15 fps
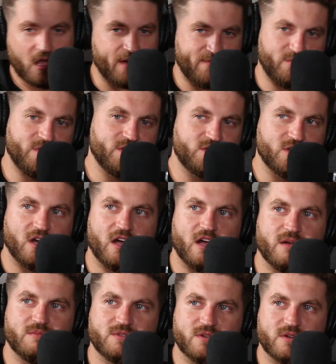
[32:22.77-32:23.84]
government
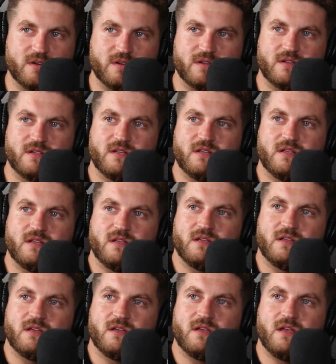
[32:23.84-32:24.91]
jobs or,
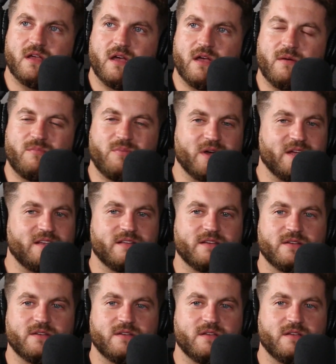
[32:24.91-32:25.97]
but
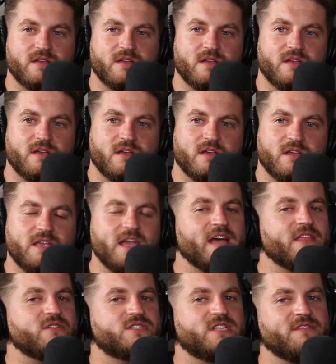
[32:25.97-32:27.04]
yeah,
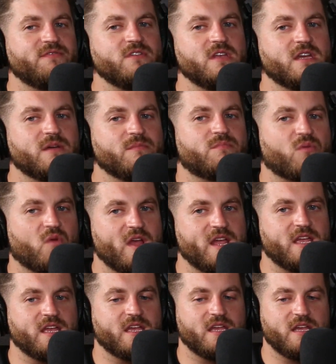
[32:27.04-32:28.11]
there's definitely like a
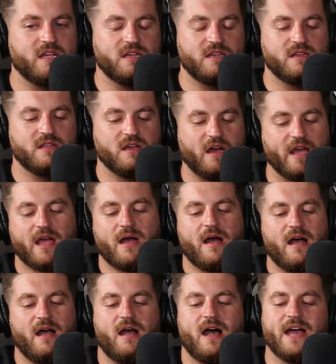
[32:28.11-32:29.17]
breaking in. Like
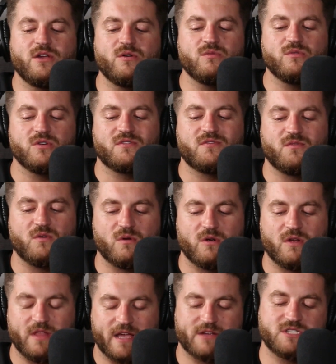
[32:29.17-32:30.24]
I don't look
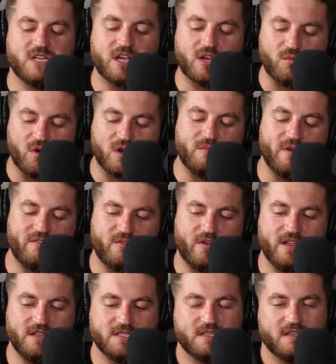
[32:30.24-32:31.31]
for, like I was talking to one of my
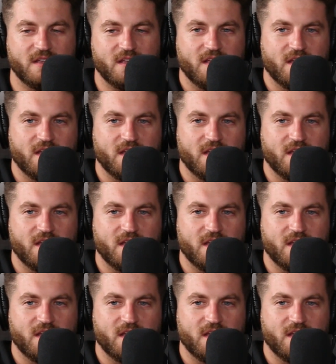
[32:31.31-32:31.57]
friends